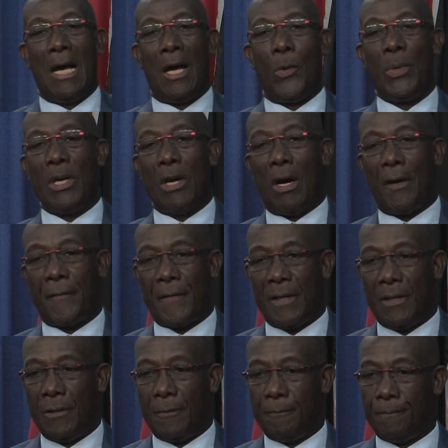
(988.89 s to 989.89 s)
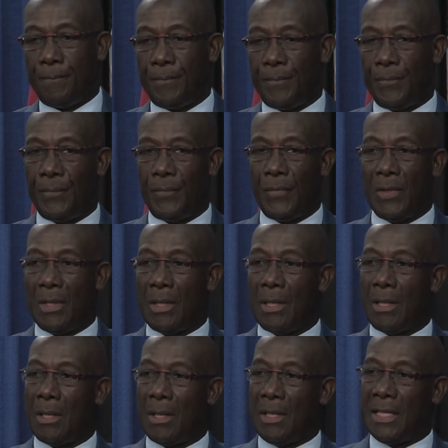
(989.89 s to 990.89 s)
we offered
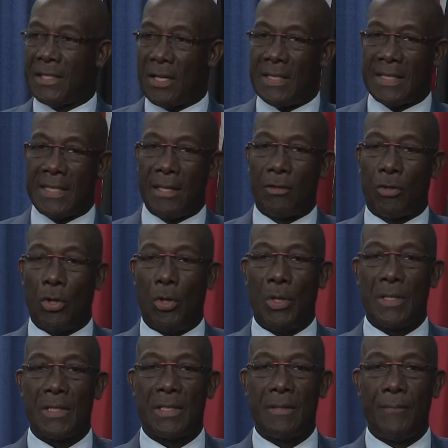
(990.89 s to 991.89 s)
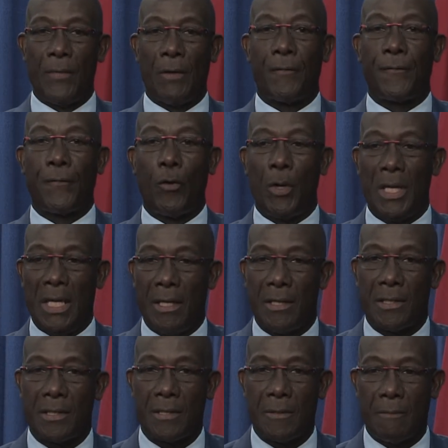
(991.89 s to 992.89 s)
the sunset clause of 4
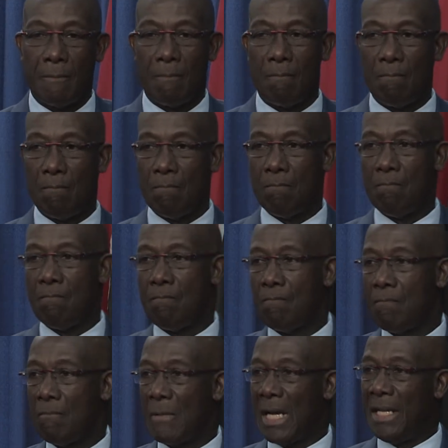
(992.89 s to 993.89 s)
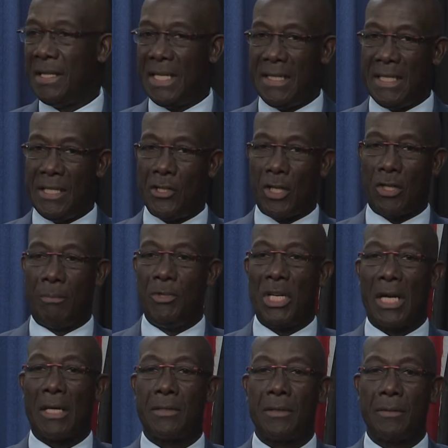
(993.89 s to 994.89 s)
years, and they did not
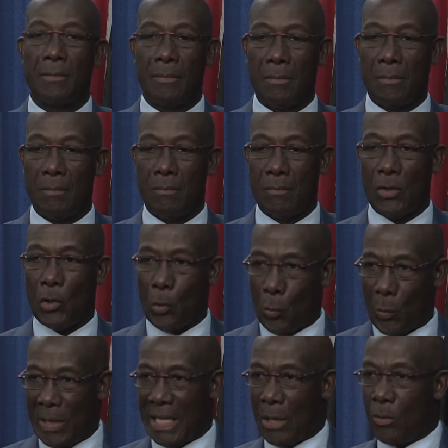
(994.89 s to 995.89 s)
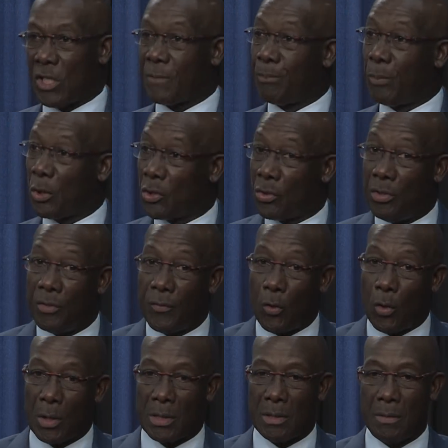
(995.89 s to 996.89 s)
object. When that was put to the
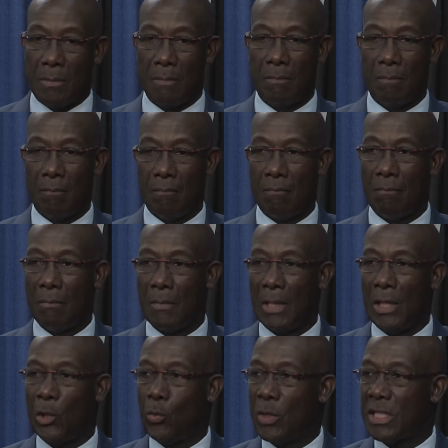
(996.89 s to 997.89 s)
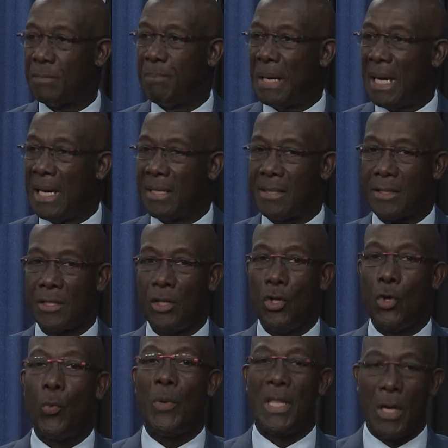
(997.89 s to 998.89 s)
vote, it was passed
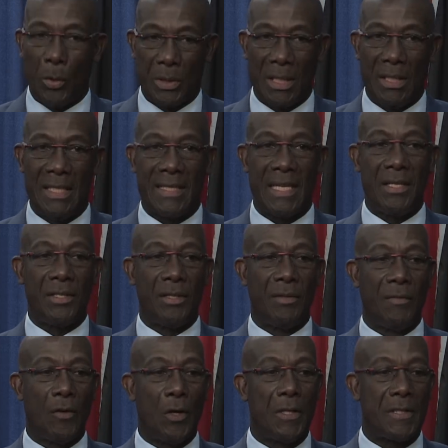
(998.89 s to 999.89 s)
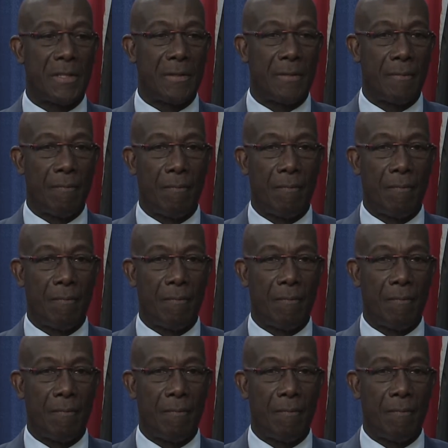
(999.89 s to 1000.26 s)
without a dissenting voice.